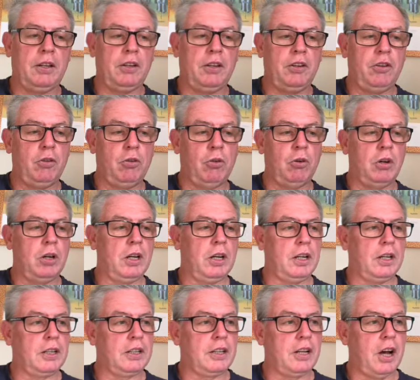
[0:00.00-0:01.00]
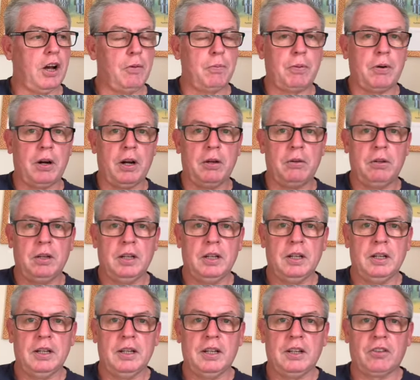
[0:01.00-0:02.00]
Your GoPro
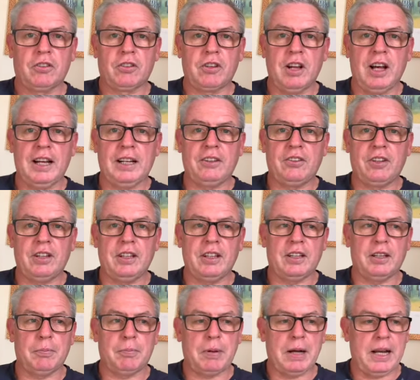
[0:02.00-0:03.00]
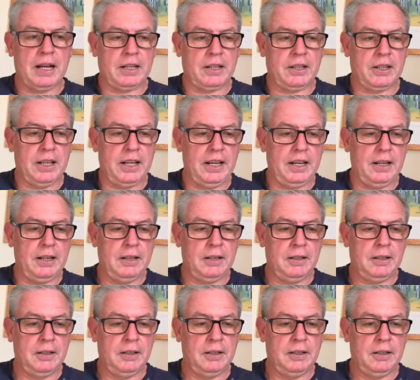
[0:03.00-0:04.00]
slides into the back there
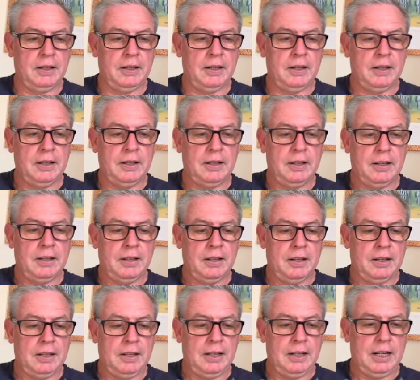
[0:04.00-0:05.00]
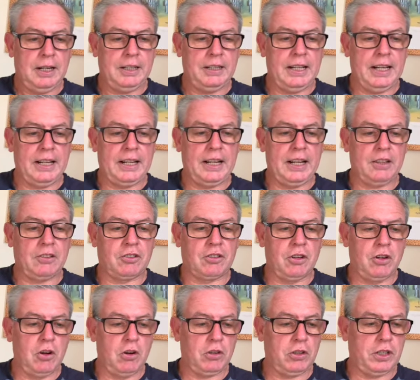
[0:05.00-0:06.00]
and then gets
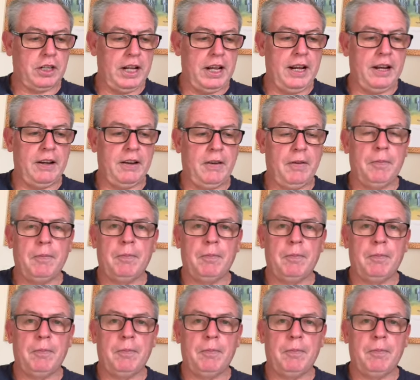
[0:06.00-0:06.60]
locked in